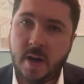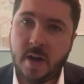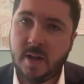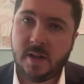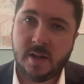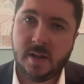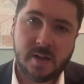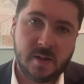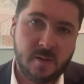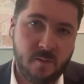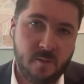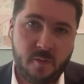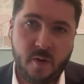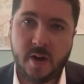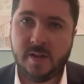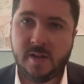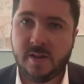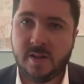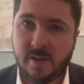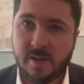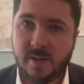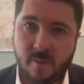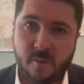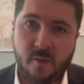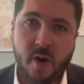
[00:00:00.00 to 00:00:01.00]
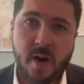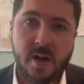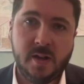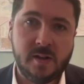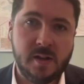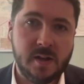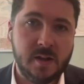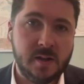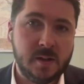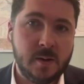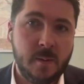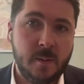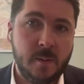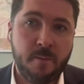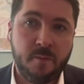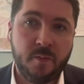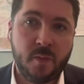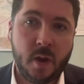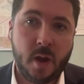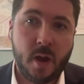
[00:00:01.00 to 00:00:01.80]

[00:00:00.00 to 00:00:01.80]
phrases and phrases and phrases